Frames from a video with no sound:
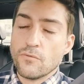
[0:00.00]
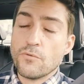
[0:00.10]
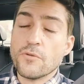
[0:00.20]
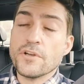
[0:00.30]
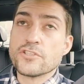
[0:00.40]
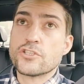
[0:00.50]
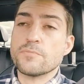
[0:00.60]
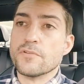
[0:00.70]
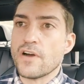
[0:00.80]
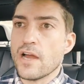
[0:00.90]
Would have went
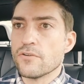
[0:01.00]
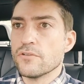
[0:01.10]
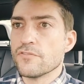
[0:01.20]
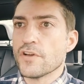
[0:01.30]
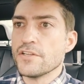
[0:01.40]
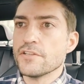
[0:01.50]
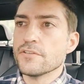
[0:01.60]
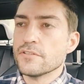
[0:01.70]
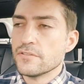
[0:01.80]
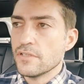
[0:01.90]
super viral if I
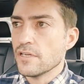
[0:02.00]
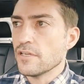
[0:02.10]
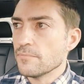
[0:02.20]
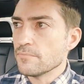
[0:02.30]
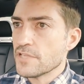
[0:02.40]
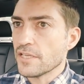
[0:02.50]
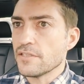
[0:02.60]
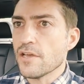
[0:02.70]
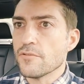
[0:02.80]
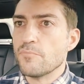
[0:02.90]
didn't um, take it
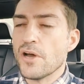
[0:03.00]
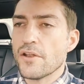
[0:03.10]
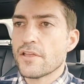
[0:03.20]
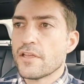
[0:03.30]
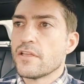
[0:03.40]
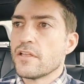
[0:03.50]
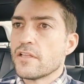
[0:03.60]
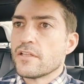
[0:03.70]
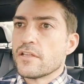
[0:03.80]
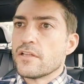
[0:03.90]
down. But
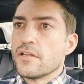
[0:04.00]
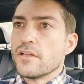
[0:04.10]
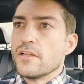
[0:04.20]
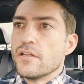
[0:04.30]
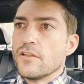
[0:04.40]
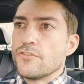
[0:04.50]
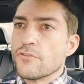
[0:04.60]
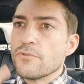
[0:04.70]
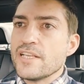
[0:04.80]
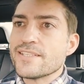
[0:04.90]

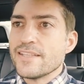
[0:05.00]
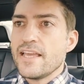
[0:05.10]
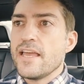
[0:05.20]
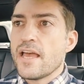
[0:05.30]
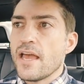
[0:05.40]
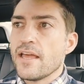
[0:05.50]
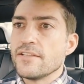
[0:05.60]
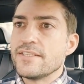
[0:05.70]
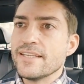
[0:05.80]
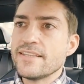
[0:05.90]
the reason they
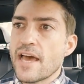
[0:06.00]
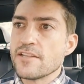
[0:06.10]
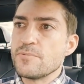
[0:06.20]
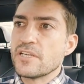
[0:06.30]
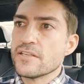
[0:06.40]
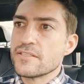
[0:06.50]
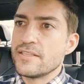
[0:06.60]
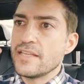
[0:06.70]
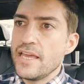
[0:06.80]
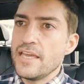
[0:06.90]
did that is because
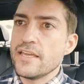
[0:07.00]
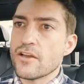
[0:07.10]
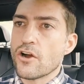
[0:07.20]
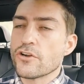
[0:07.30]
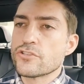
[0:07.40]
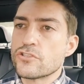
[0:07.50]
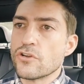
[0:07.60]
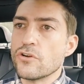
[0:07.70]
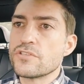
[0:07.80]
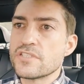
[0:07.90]
they are
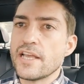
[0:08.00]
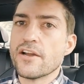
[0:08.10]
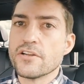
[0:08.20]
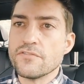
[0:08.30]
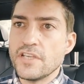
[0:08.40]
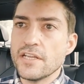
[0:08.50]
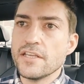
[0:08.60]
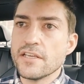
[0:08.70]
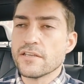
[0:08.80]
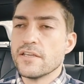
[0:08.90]
so scared of
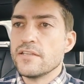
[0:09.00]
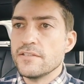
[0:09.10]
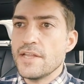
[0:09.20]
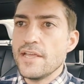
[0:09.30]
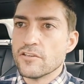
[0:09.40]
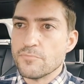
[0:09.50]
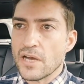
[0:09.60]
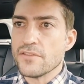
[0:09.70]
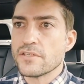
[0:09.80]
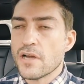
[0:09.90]
getting nailed
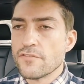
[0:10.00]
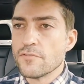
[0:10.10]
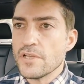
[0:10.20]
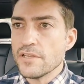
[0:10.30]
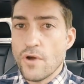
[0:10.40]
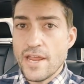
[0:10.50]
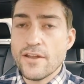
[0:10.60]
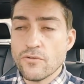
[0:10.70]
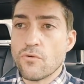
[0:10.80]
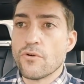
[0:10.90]
by the government
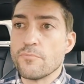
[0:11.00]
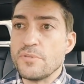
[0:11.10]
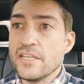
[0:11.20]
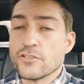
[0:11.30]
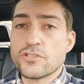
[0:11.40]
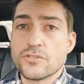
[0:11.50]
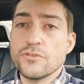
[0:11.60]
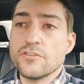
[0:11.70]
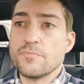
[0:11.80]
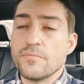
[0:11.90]
and or being
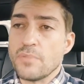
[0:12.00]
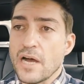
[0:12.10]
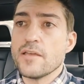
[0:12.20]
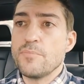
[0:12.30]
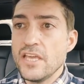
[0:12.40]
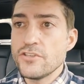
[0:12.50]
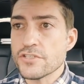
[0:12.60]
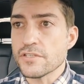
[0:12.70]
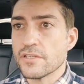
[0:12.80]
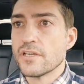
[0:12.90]
sued by a
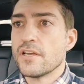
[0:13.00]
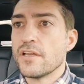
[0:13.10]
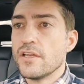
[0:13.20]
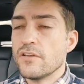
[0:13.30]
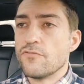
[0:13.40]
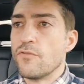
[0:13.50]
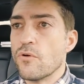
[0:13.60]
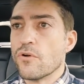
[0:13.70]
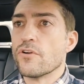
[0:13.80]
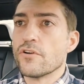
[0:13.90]
patient
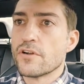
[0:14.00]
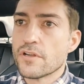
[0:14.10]
for